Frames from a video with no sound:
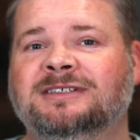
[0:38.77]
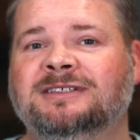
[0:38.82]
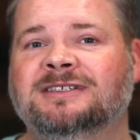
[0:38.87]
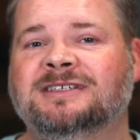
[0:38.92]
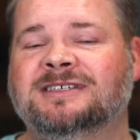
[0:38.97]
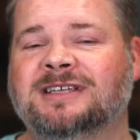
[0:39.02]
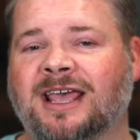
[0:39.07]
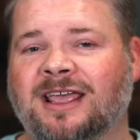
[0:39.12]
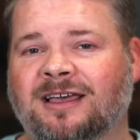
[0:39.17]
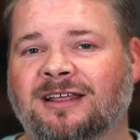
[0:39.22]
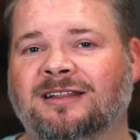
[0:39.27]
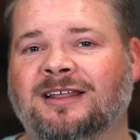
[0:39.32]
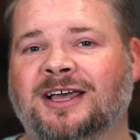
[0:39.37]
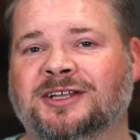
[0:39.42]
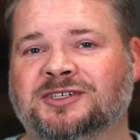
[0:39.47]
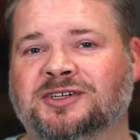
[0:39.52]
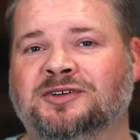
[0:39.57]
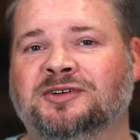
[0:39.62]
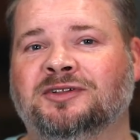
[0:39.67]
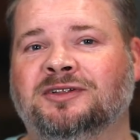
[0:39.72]

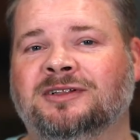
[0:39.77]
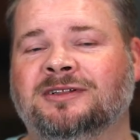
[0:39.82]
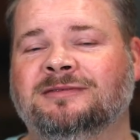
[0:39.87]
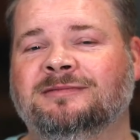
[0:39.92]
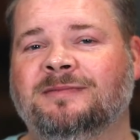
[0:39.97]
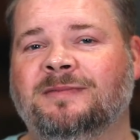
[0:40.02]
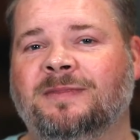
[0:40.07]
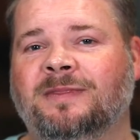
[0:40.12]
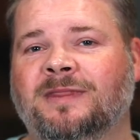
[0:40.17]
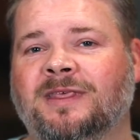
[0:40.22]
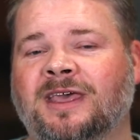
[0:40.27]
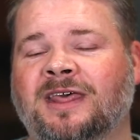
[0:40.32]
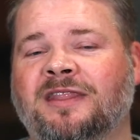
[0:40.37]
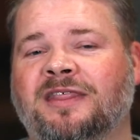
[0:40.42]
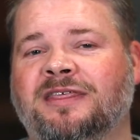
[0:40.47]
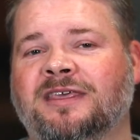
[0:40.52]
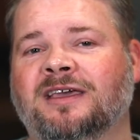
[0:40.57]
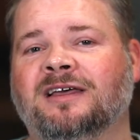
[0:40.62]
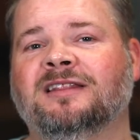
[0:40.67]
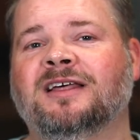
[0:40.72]
psychological, and
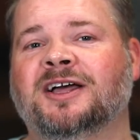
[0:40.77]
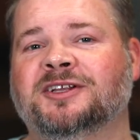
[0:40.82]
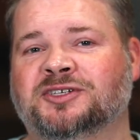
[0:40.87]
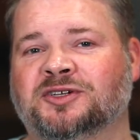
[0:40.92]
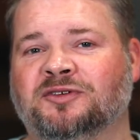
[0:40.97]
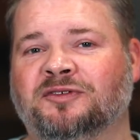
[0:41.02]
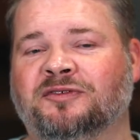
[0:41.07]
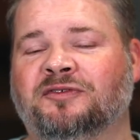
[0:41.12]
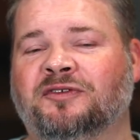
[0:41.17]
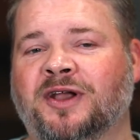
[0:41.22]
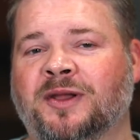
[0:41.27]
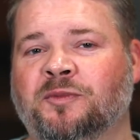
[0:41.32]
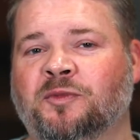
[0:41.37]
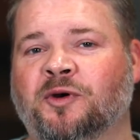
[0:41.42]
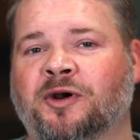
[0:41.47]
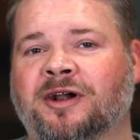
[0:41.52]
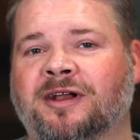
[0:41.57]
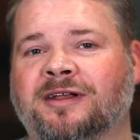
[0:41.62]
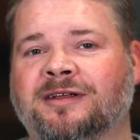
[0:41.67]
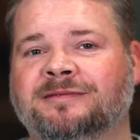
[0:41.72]
theological
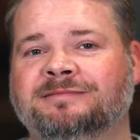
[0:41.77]
framework.